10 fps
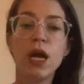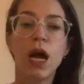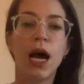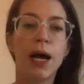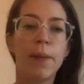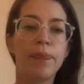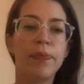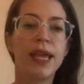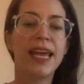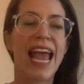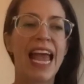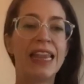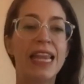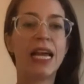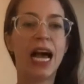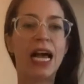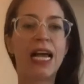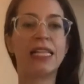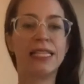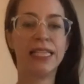And then
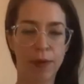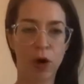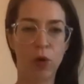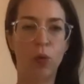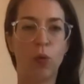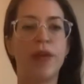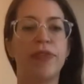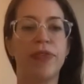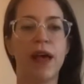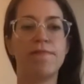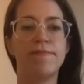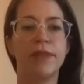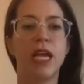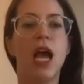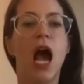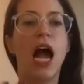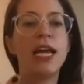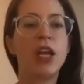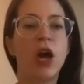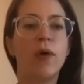I demo with them. I
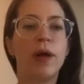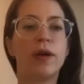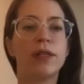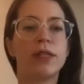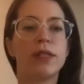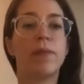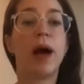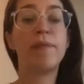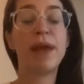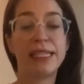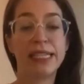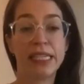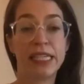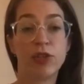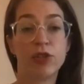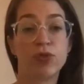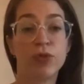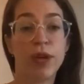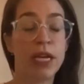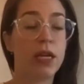know in my basic teacher
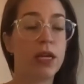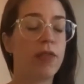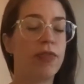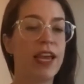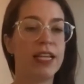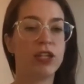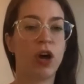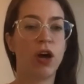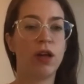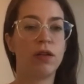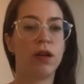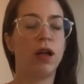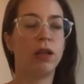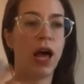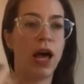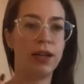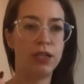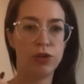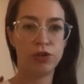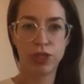training, they taught a lot,
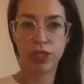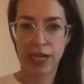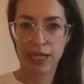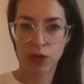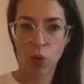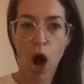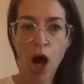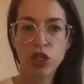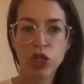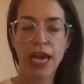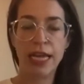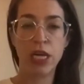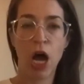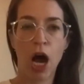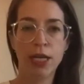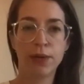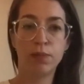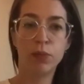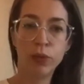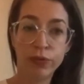you should stand and watch and not
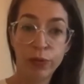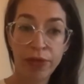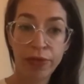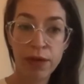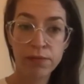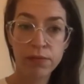move with them.